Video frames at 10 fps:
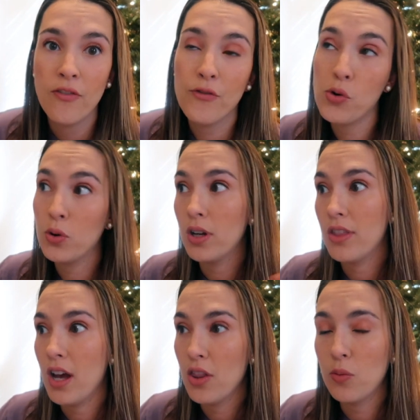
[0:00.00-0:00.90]
for
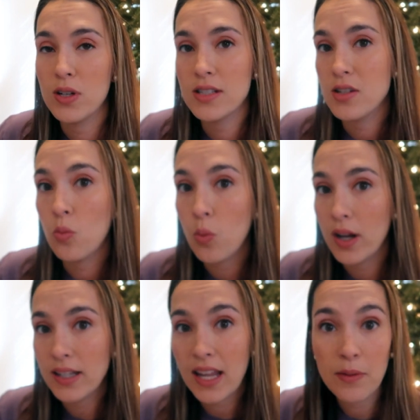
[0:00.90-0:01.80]
the other one. So
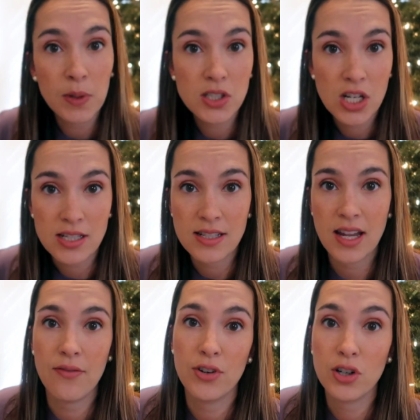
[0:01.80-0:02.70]
one came just in
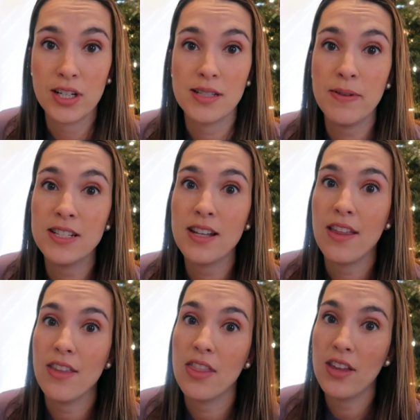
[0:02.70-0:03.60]
time for Christmas
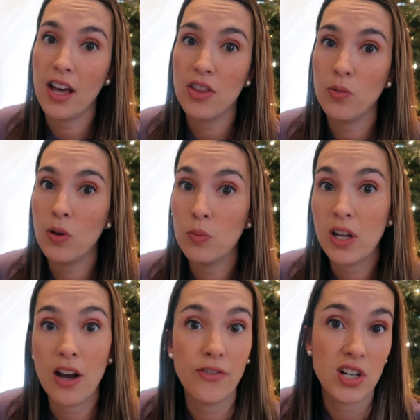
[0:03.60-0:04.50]
and then the other one we
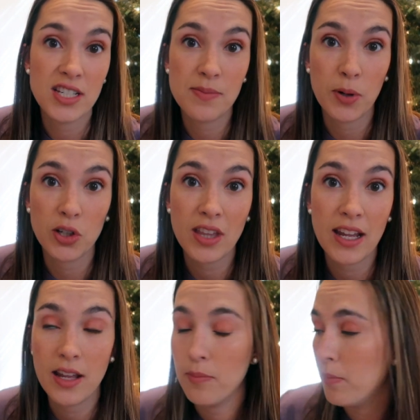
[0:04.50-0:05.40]
got for his
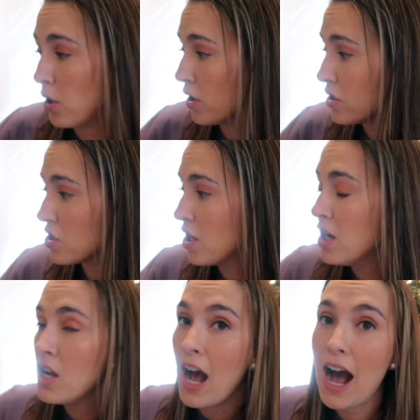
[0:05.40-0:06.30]
birthday in March.
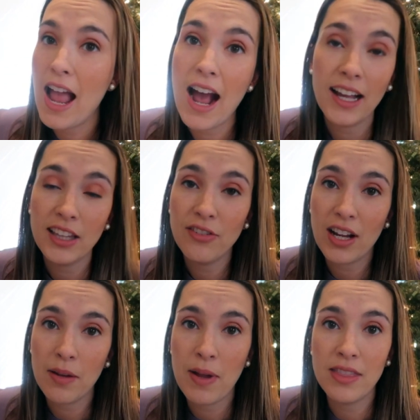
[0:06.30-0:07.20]
I highly
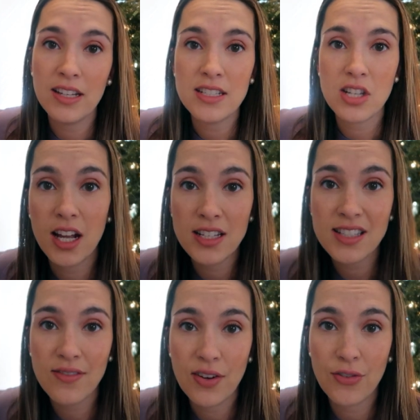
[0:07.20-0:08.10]
recommend these.
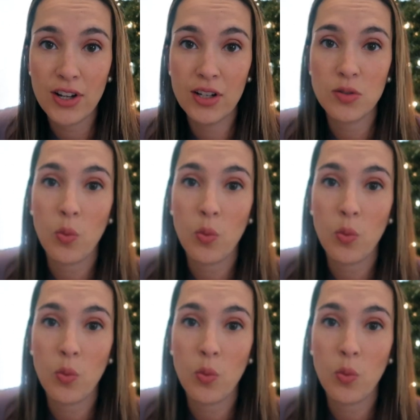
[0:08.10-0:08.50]
Tons of different